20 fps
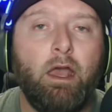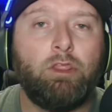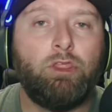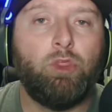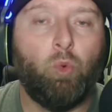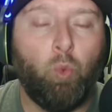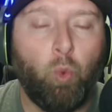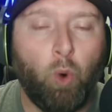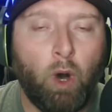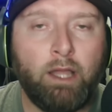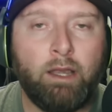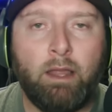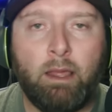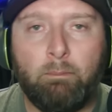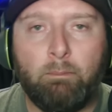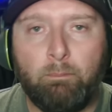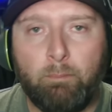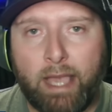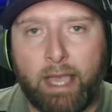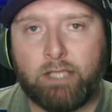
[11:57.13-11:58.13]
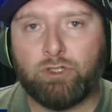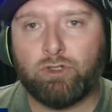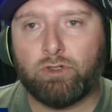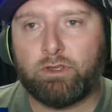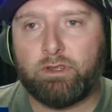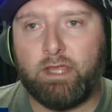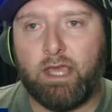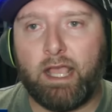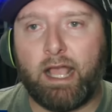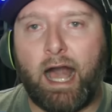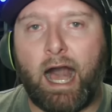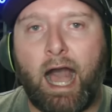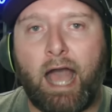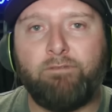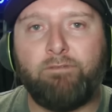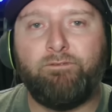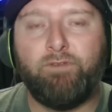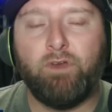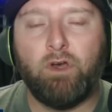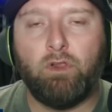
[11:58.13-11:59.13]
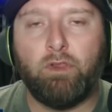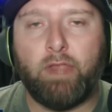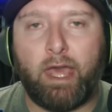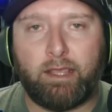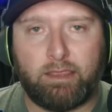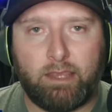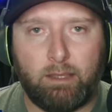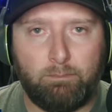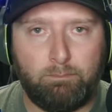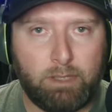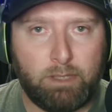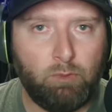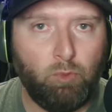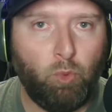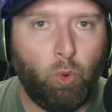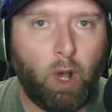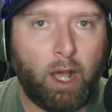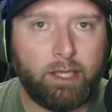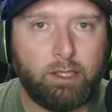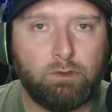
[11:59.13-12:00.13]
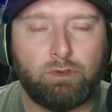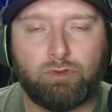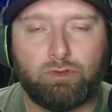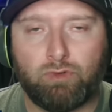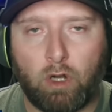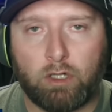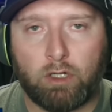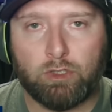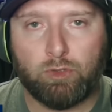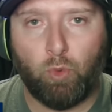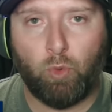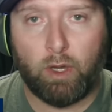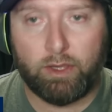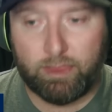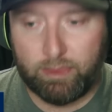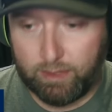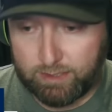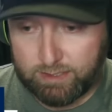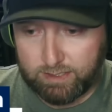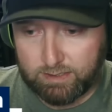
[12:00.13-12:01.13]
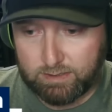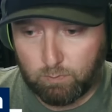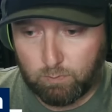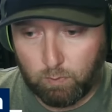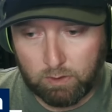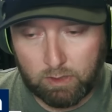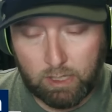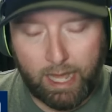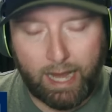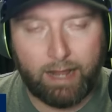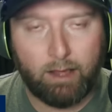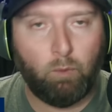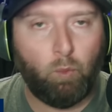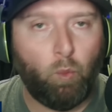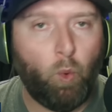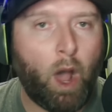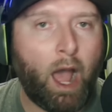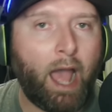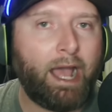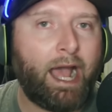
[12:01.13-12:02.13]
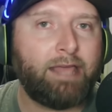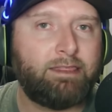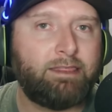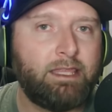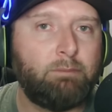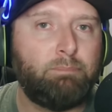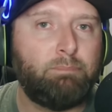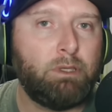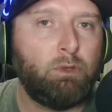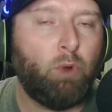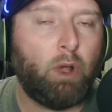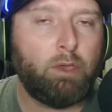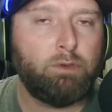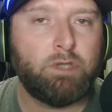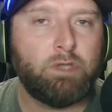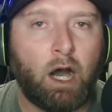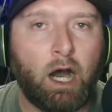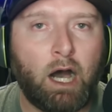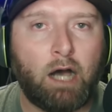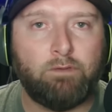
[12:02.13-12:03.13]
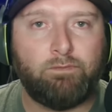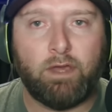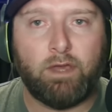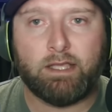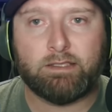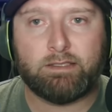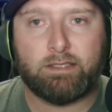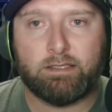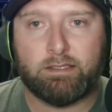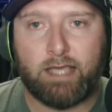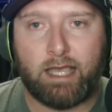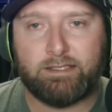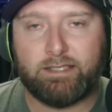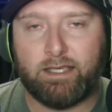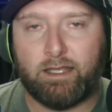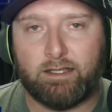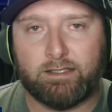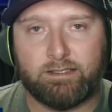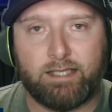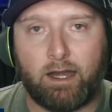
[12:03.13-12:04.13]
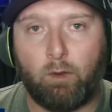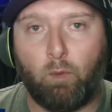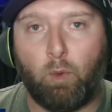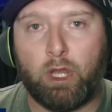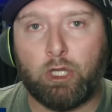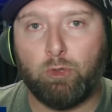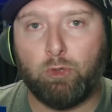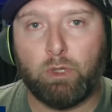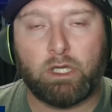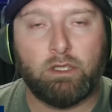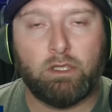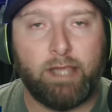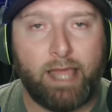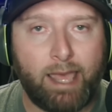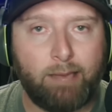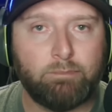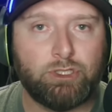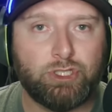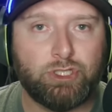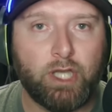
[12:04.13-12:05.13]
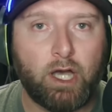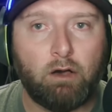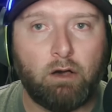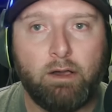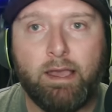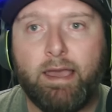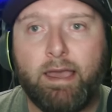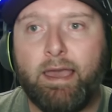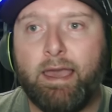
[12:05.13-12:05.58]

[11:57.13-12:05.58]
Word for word: The one major thing I feel like that BYU struggled with, and is kind of why I think BYU's offense, as I said on Saturday, went into a clamshell,